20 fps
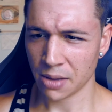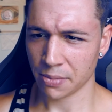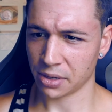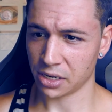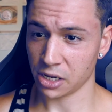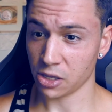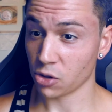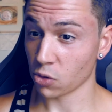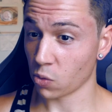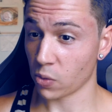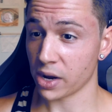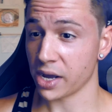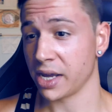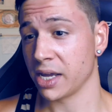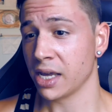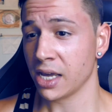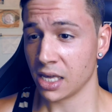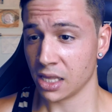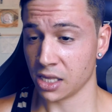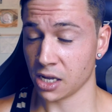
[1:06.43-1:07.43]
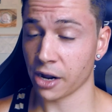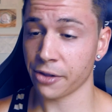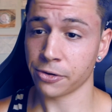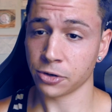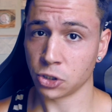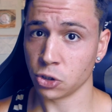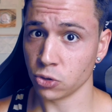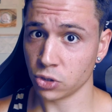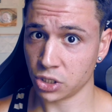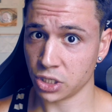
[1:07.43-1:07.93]
But either way, the other
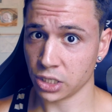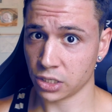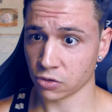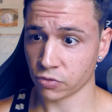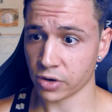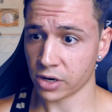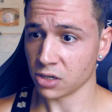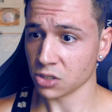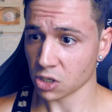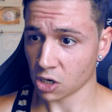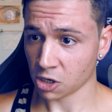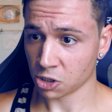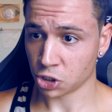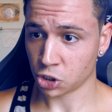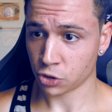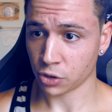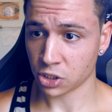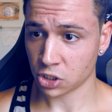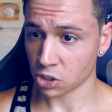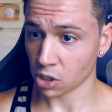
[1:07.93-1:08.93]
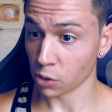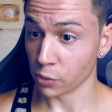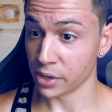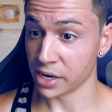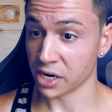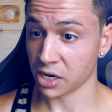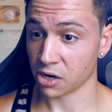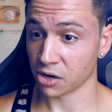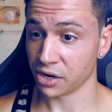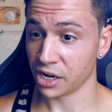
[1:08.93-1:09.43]
2 secret rares are Trickstar
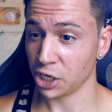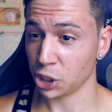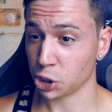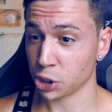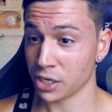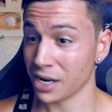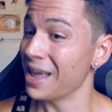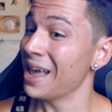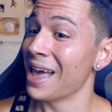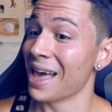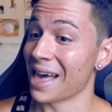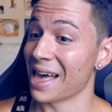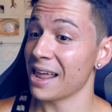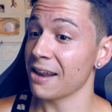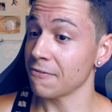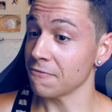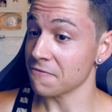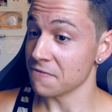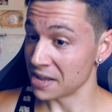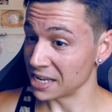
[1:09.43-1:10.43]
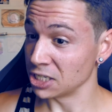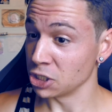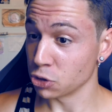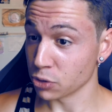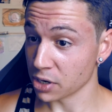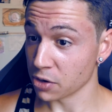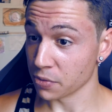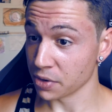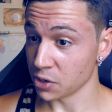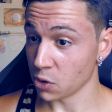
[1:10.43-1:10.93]
Reincarnation and
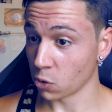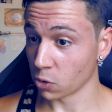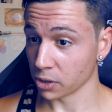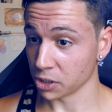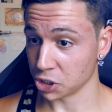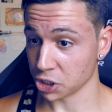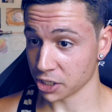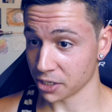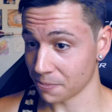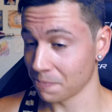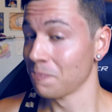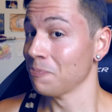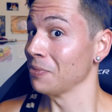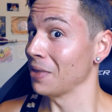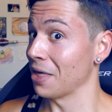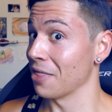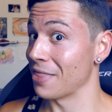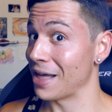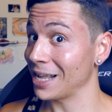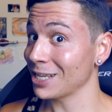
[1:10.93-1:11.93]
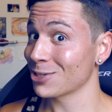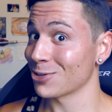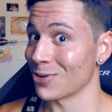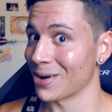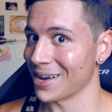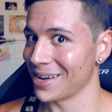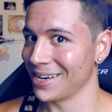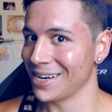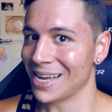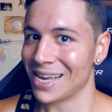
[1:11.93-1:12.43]
Vendread Reorigin. That's
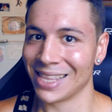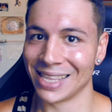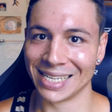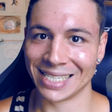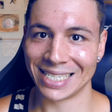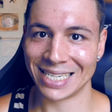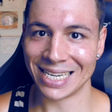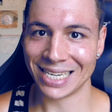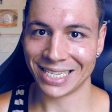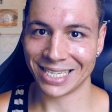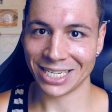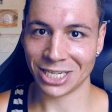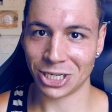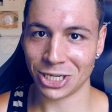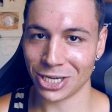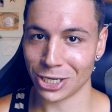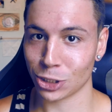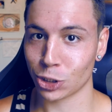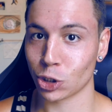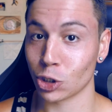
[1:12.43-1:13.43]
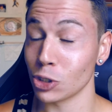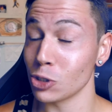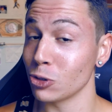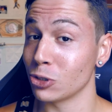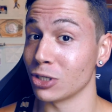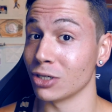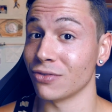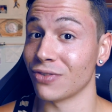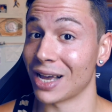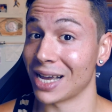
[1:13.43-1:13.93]
right, the TCG
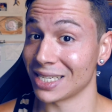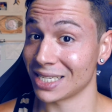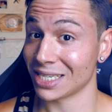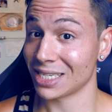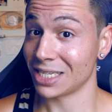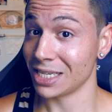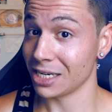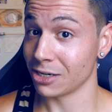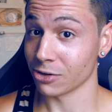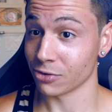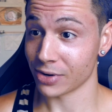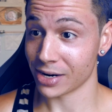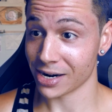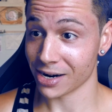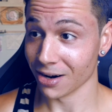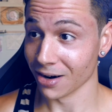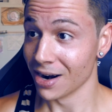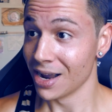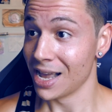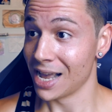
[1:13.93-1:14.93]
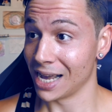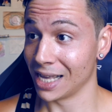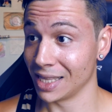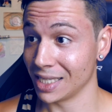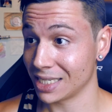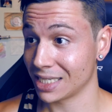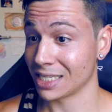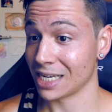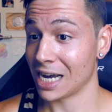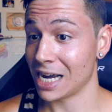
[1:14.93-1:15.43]
exclusive has a secret rare, and
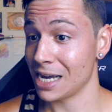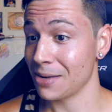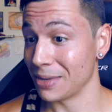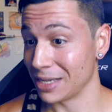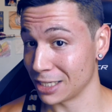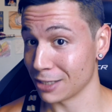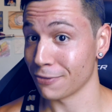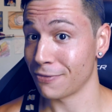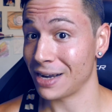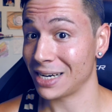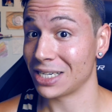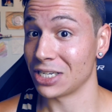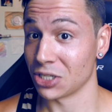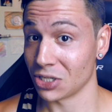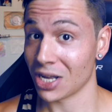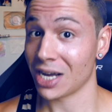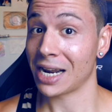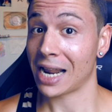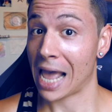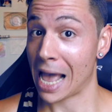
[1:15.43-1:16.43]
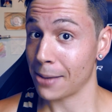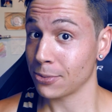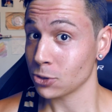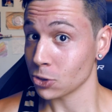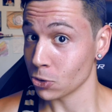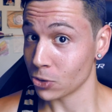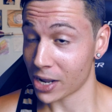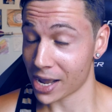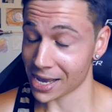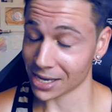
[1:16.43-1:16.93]
this time its effect is not
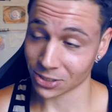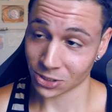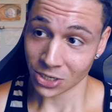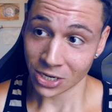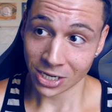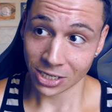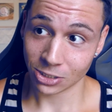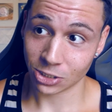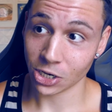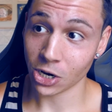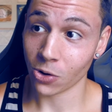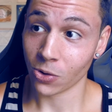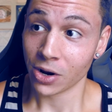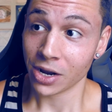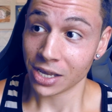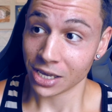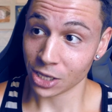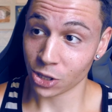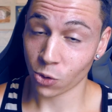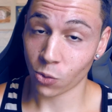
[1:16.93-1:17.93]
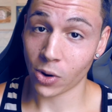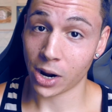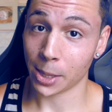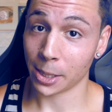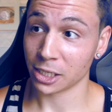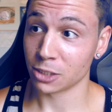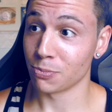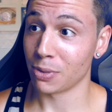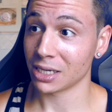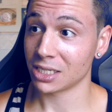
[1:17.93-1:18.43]
absolute ass. So either way,
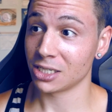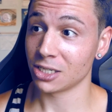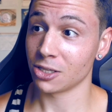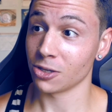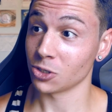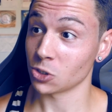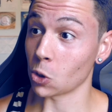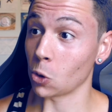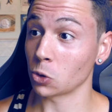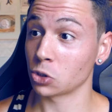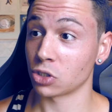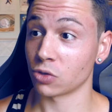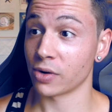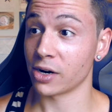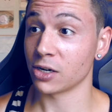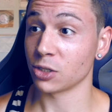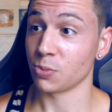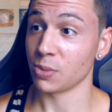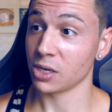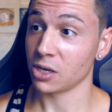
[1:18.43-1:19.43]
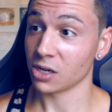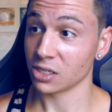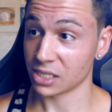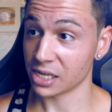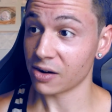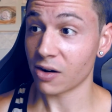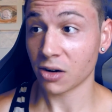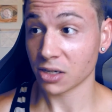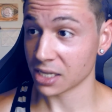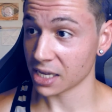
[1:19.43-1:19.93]
let's bust into those ultra rares because
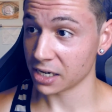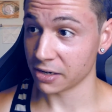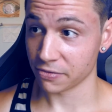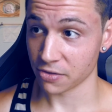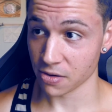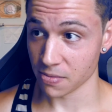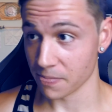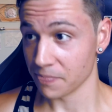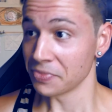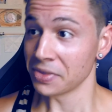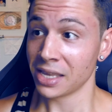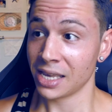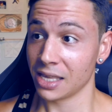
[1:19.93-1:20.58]
there are 10 of them.